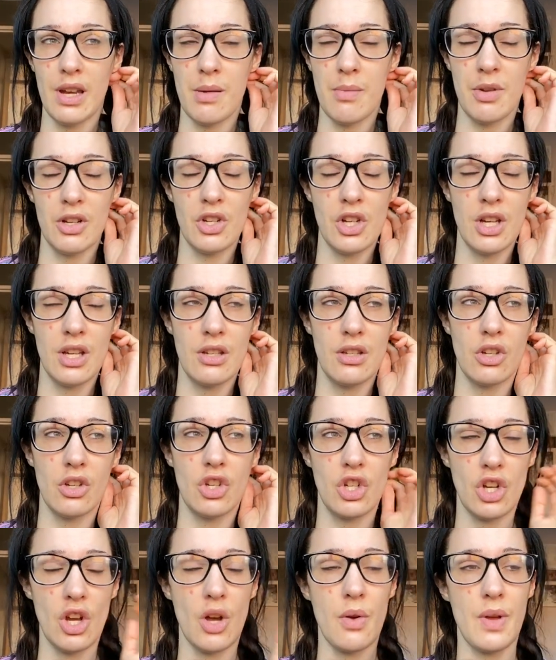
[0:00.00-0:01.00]
but she's
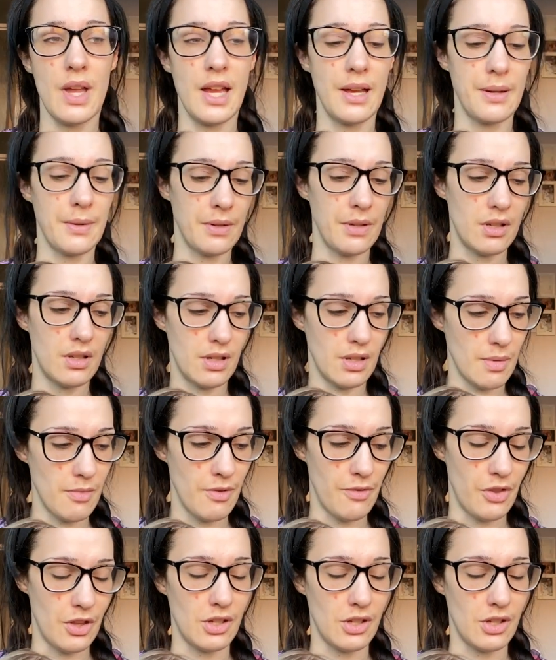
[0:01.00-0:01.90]
showing some of the